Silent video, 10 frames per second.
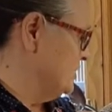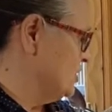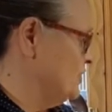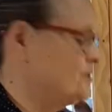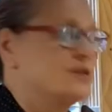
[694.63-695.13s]

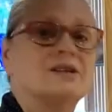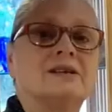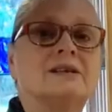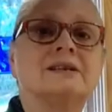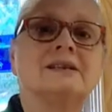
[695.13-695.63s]
juice.
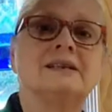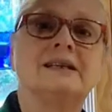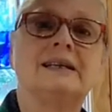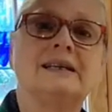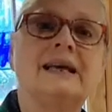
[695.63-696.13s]

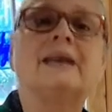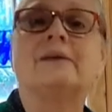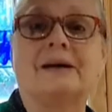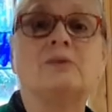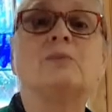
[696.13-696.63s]

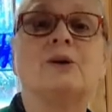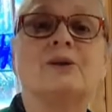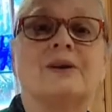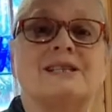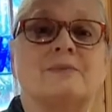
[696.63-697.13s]
Anyway, we'll pull the
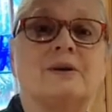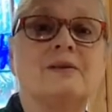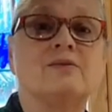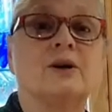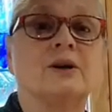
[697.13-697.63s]
recipe up
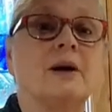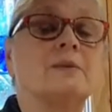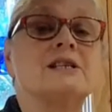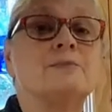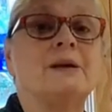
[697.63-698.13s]
for you. I'm
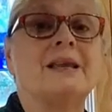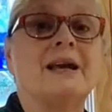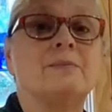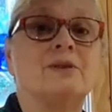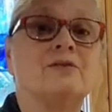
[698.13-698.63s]
going to spin that
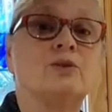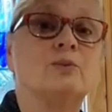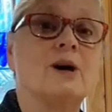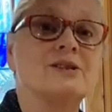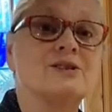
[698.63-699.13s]
up in the food
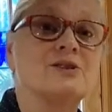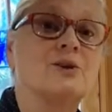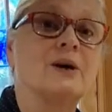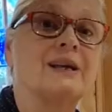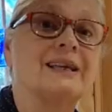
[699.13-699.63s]
processor
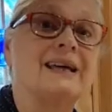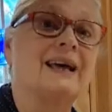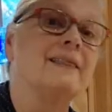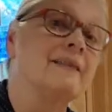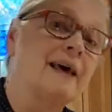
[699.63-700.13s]
quickly,
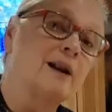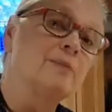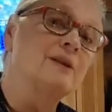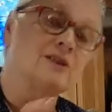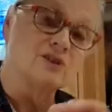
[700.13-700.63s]
and then that'll
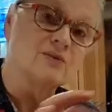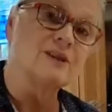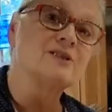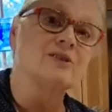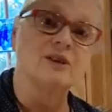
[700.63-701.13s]
be the
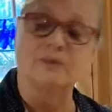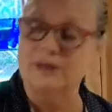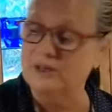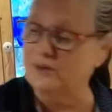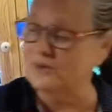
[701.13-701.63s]
drizzle that we
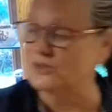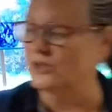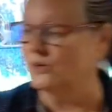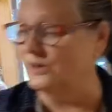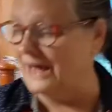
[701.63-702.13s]
use
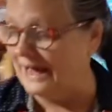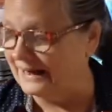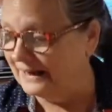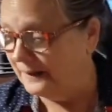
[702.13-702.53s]
so that